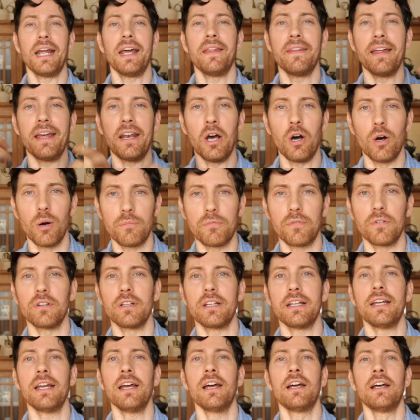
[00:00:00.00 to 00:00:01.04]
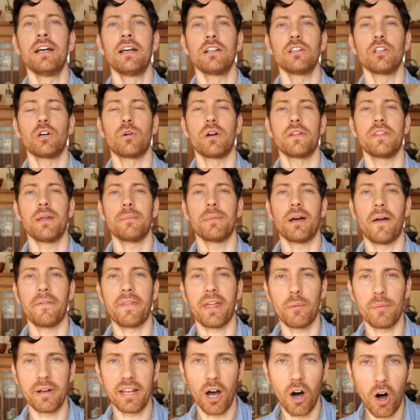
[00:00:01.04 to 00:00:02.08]
and then hopefully lowering the amount
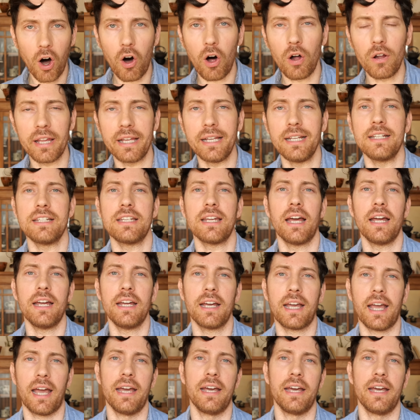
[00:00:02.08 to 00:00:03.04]
that we all intake.